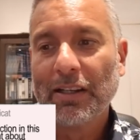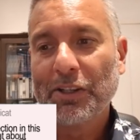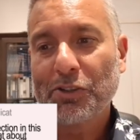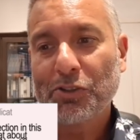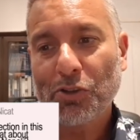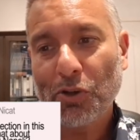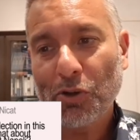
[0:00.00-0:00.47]

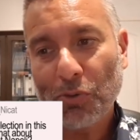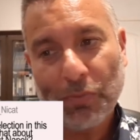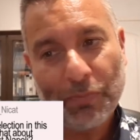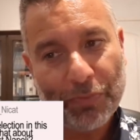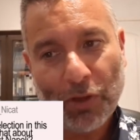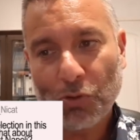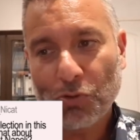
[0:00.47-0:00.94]
So
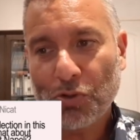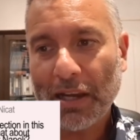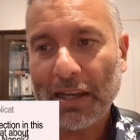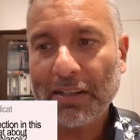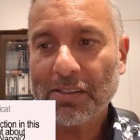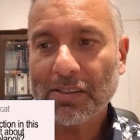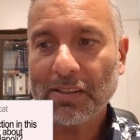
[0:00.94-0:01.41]
no
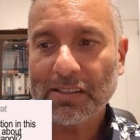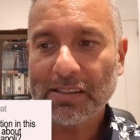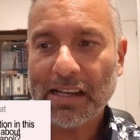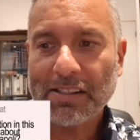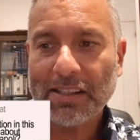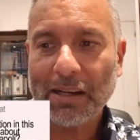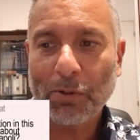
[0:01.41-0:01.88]
chance. He's
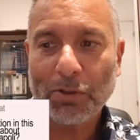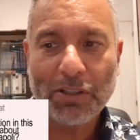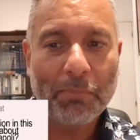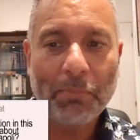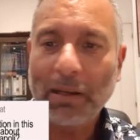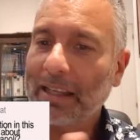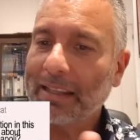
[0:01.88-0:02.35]
asking about
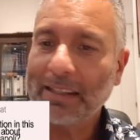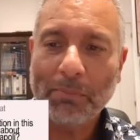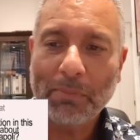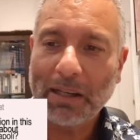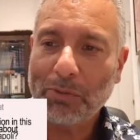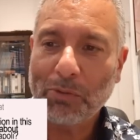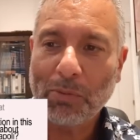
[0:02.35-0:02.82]
Dembélé.
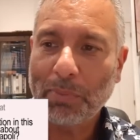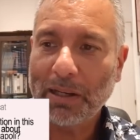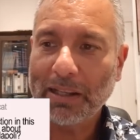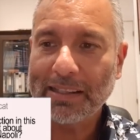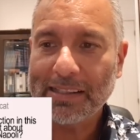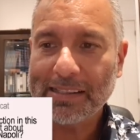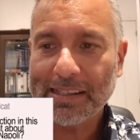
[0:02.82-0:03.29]
Dembélé won't
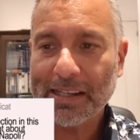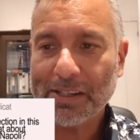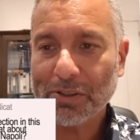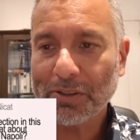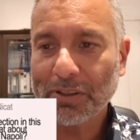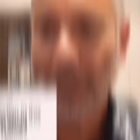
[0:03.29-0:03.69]
play this season.